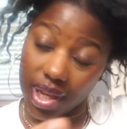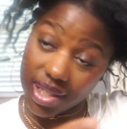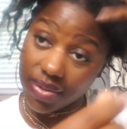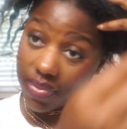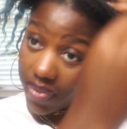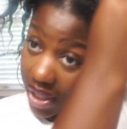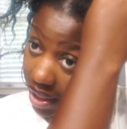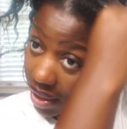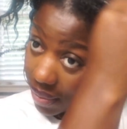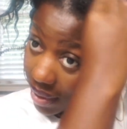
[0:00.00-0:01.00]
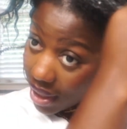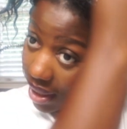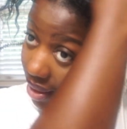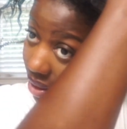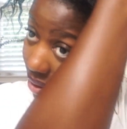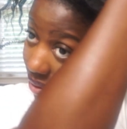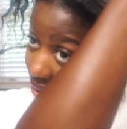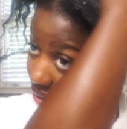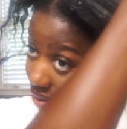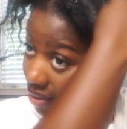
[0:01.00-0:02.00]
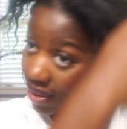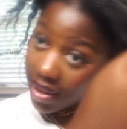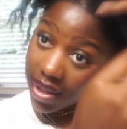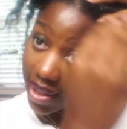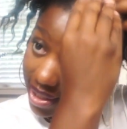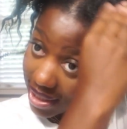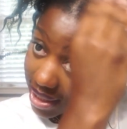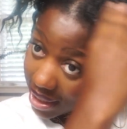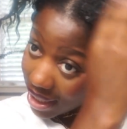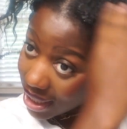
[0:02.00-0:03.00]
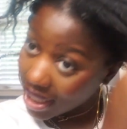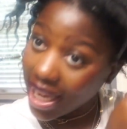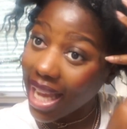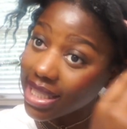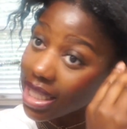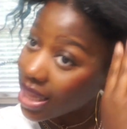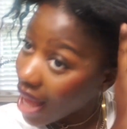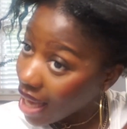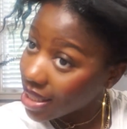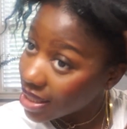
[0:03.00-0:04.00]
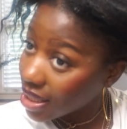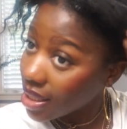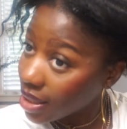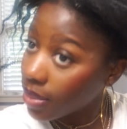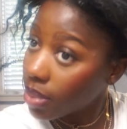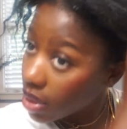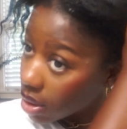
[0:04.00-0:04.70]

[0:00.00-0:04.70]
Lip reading: It's very slick. It has a lot of slip.